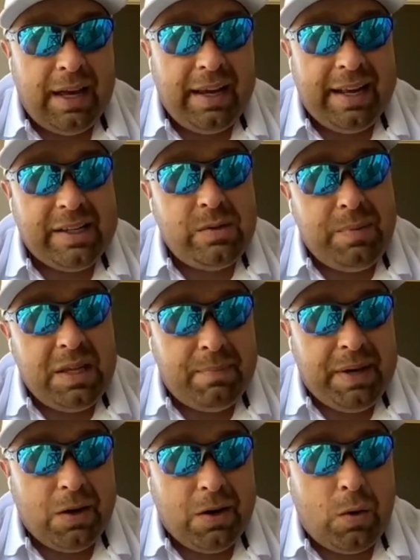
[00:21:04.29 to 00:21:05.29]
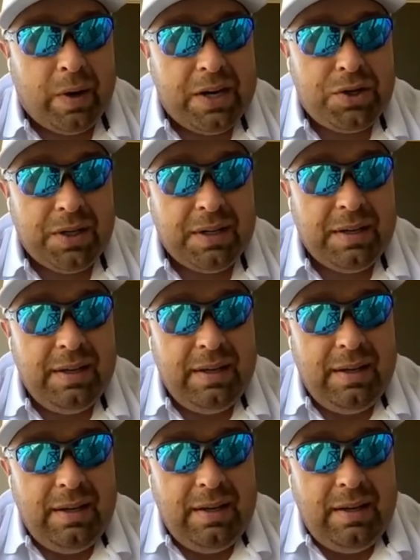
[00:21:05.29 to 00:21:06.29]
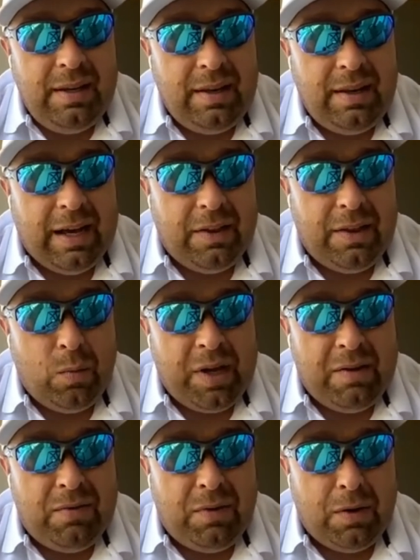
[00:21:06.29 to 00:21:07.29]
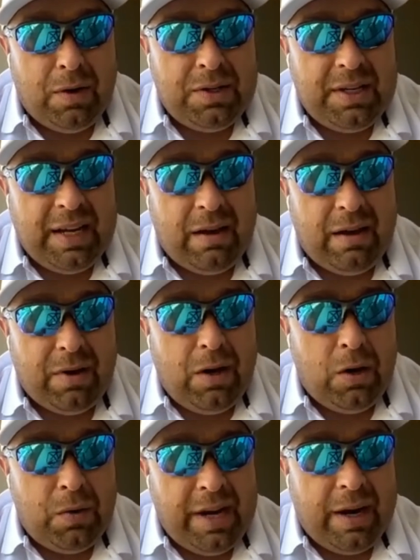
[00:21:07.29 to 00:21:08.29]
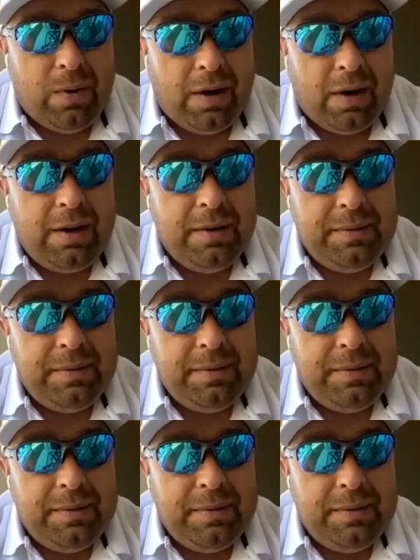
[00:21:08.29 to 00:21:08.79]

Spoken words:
I guess would be the better question, now that we've learned to have our own network.